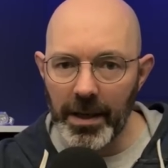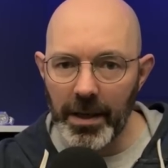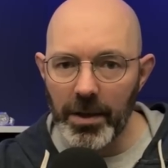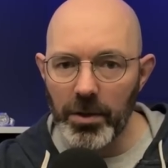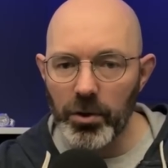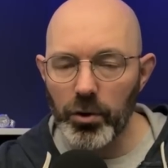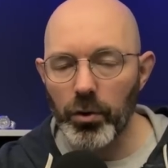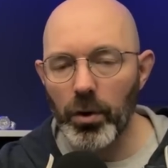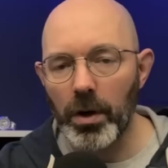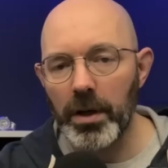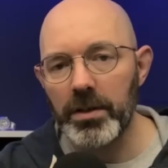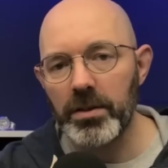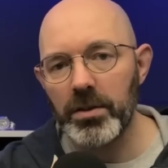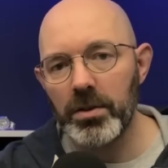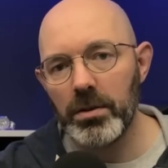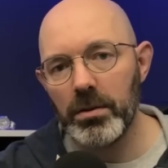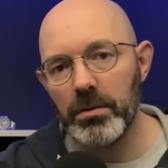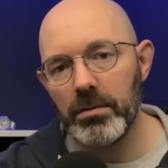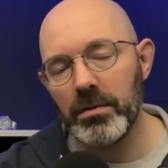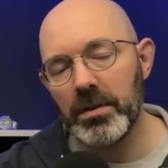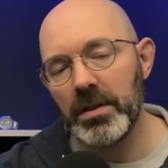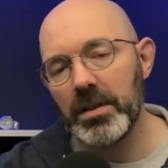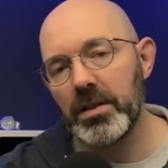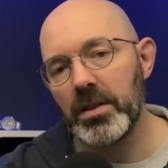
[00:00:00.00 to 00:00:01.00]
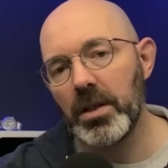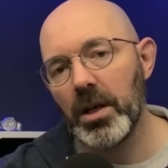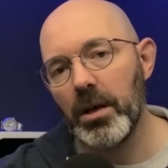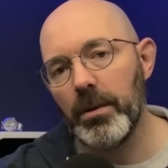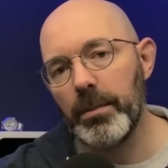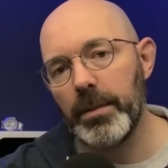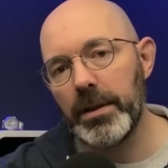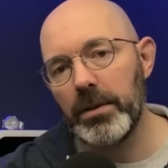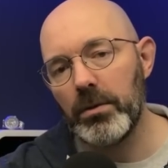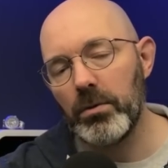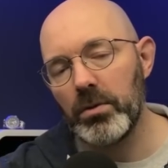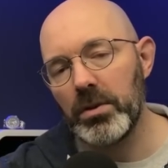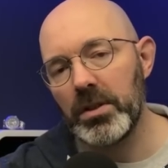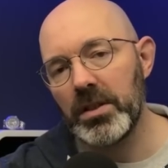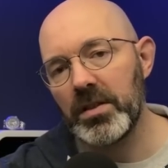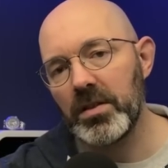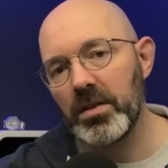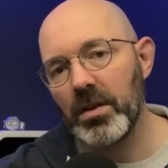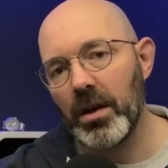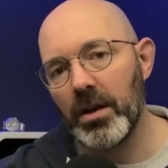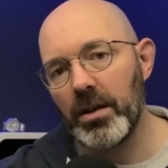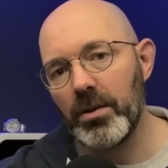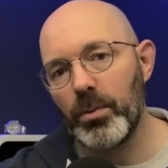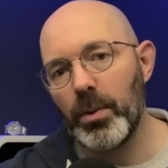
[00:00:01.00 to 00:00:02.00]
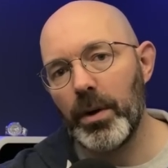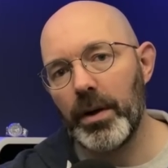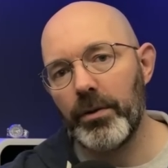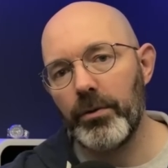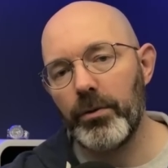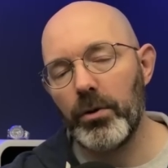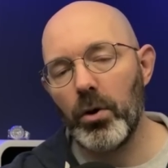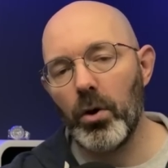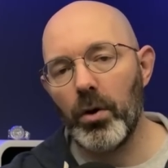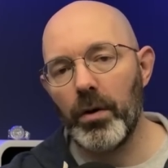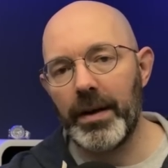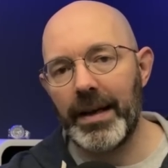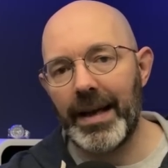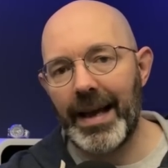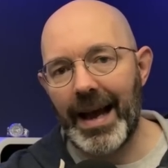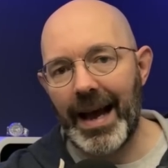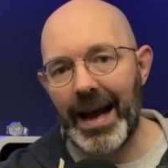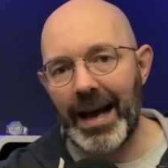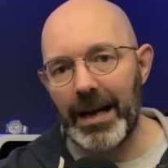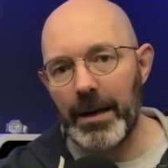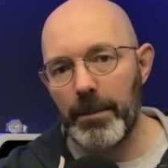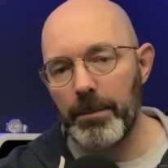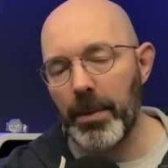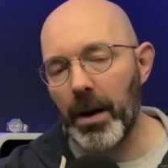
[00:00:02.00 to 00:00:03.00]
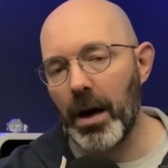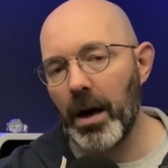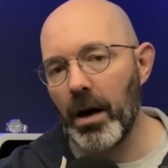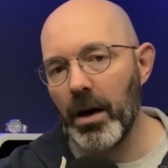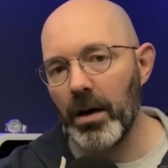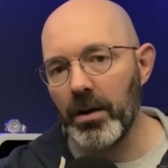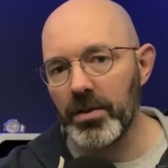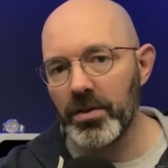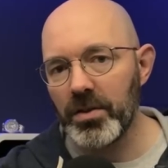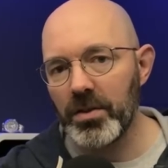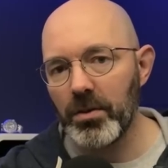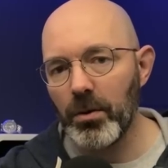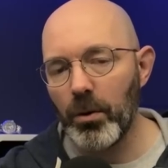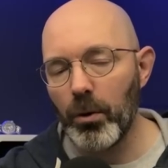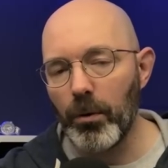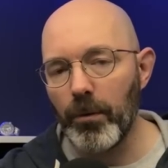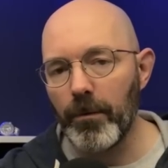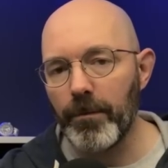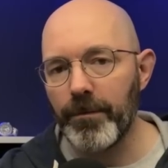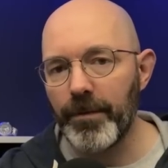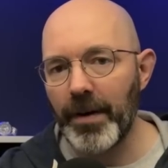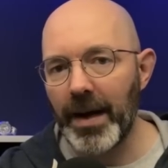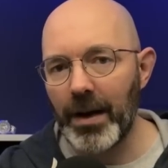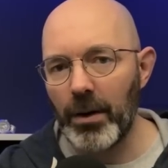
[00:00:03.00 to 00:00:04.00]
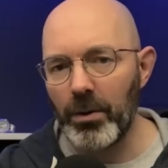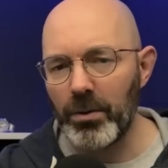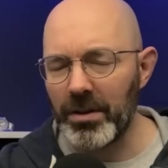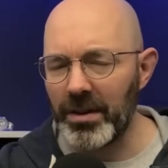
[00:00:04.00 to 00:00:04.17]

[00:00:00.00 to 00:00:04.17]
try to determine or decide whether or not it had passed or failed.